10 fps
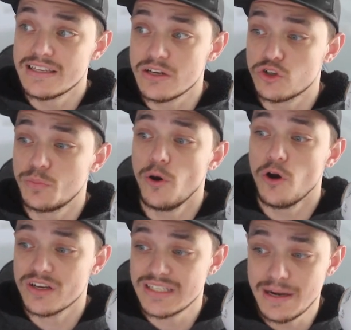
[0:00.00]
Central
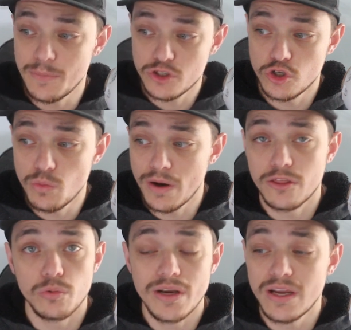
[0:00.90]
Perk, set number
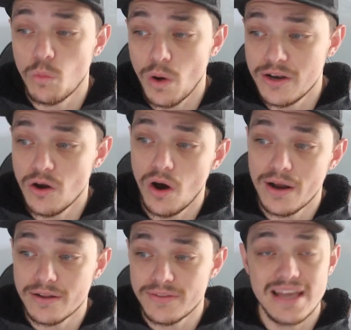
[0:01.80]
21319,
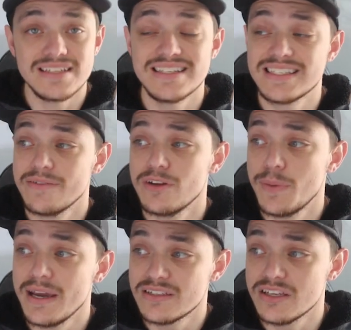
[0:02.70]
1,070
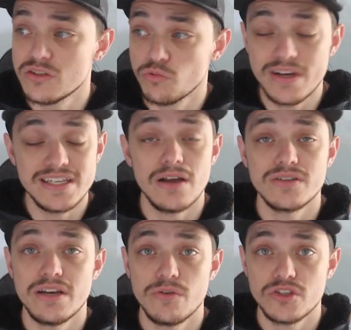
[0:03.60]
pieces,
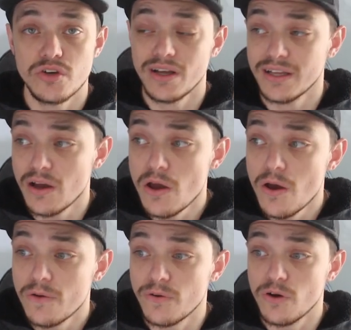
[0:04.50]
retails here in Australia
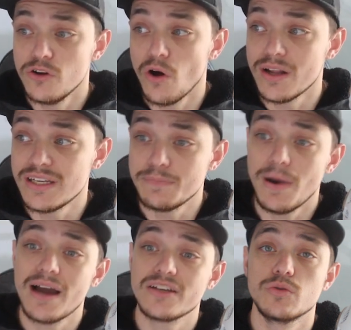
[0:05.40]
for
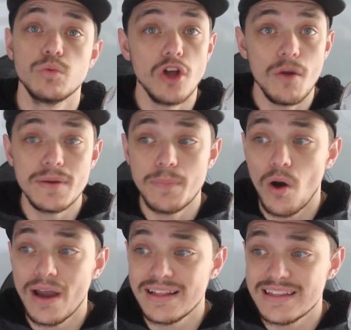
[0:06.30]
$90. Will I be
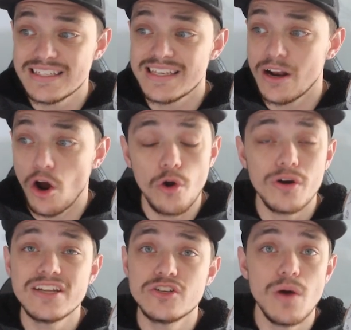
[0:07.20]
buying this set? I
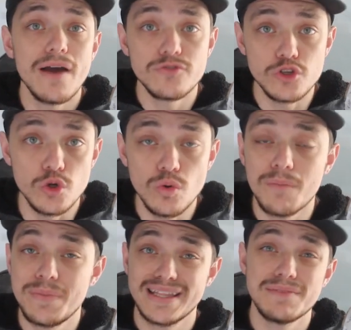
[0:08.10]
already do have 2.
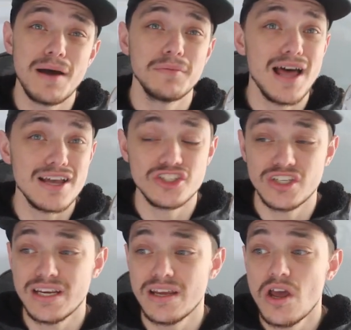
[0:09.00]
I picked them up
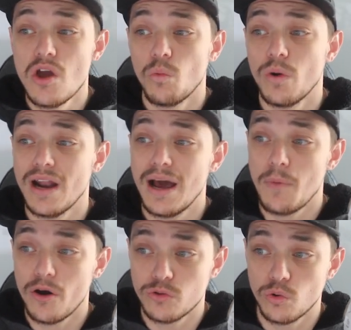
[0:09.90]
last year when
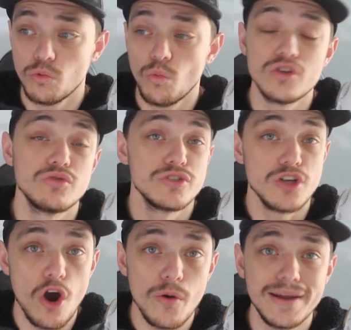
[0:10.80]
I thought it was
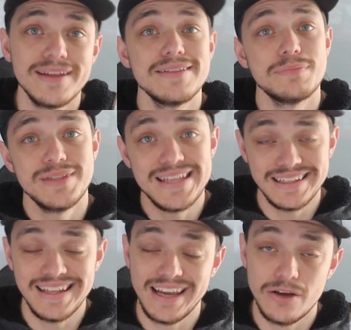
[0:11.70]
retiring, but
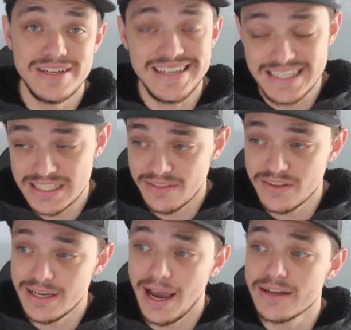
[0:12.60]
then LEGO did
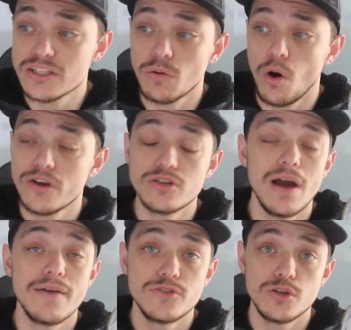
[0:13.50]
extend the date. So I do
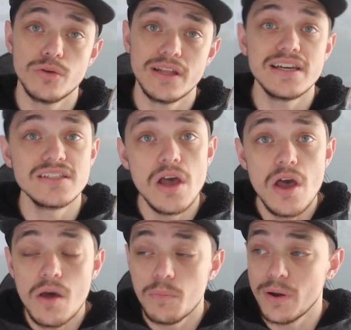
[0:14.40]
have 2 of these,
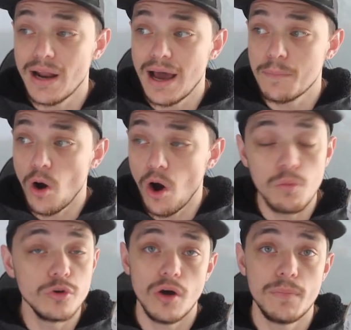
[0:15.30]
but I
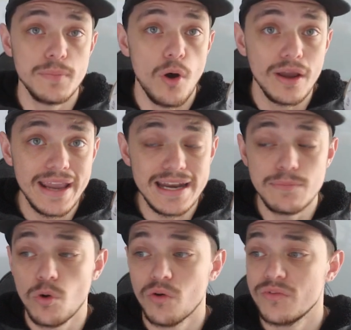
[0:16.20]
will not be buying
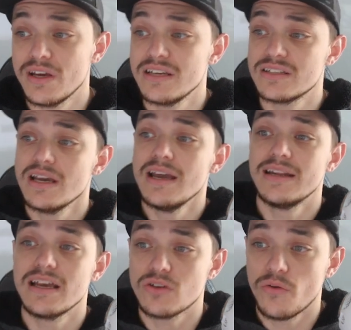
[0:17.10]
any more of these.
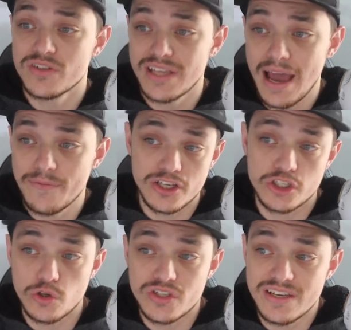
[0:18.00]
Does obviously have
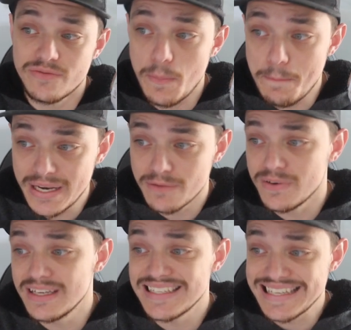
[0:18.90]
exclusive
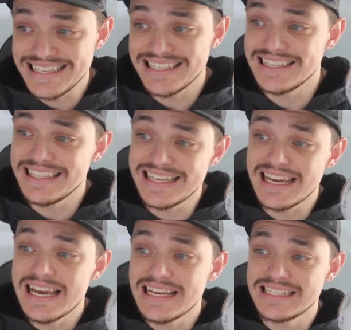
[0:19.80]
minifigs in
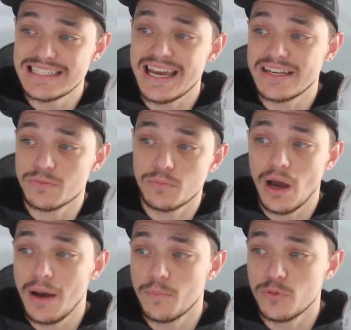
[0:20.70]
the set
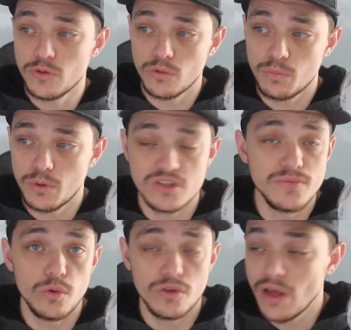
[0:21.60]
because
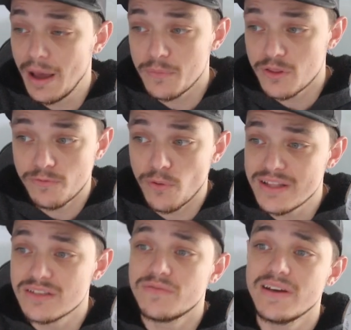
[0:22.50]
of all the
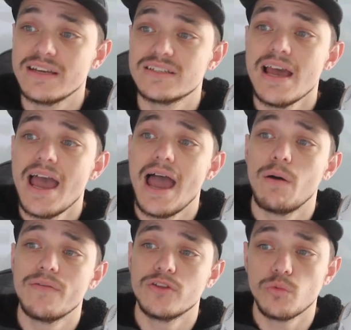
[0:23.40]
Friends figs.
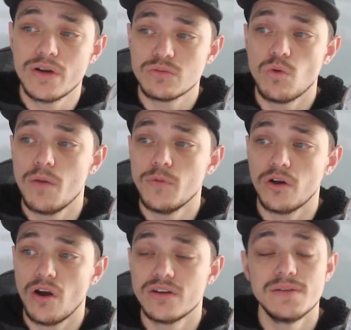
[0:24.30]
However, the reason why I'm
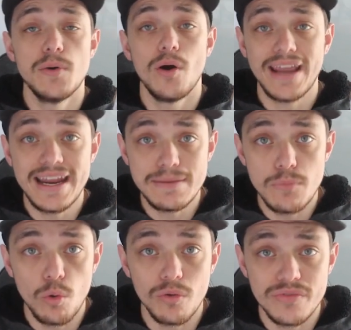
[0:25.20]
not going to buying any
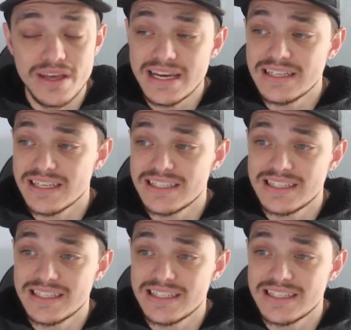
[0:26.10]
more of these